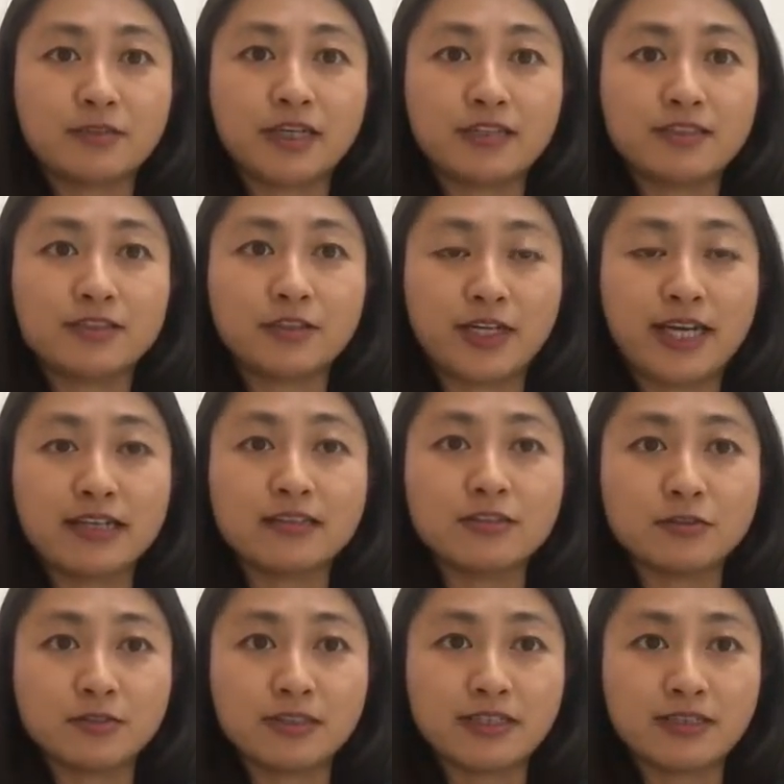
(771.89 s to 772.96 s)
I still
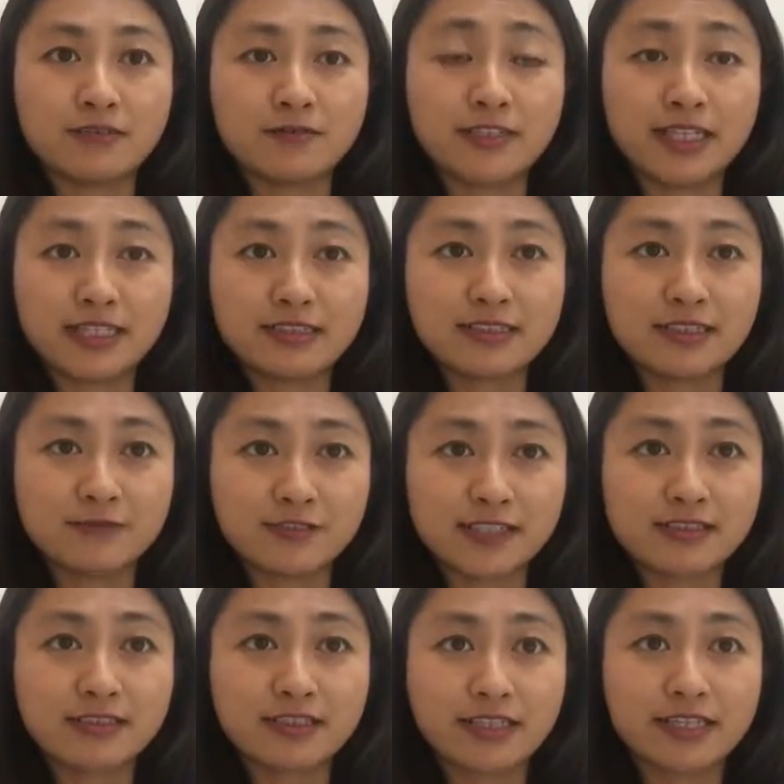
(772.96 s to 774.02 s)
handle their VAT
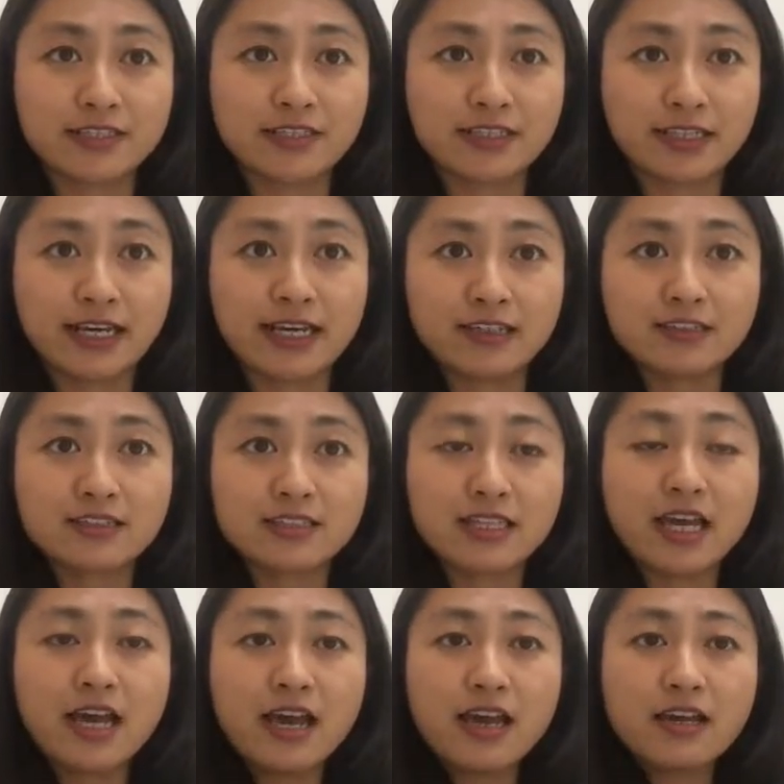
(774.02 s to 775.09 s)
investigation case.